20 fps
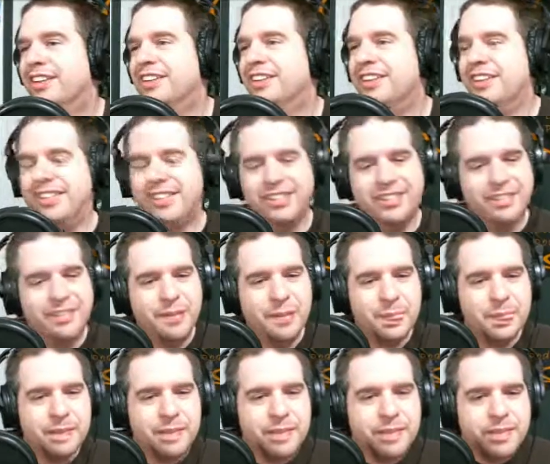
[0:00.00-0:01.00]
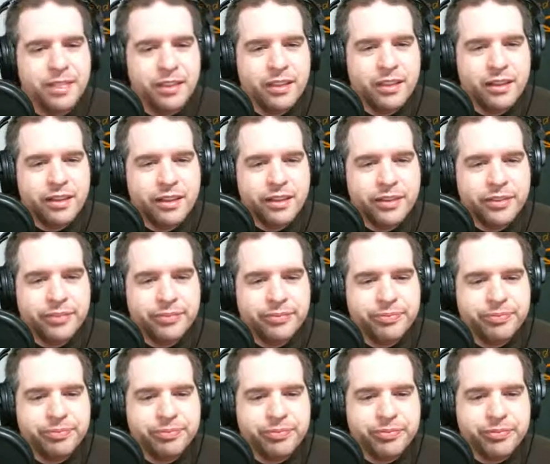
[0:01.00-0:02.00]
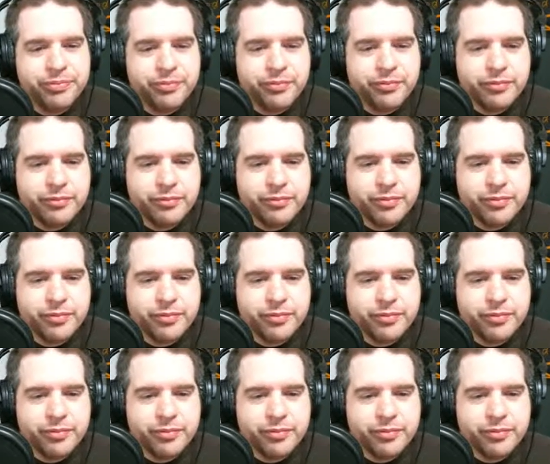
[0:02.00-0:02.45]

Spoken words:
Sorry, I should have written it down.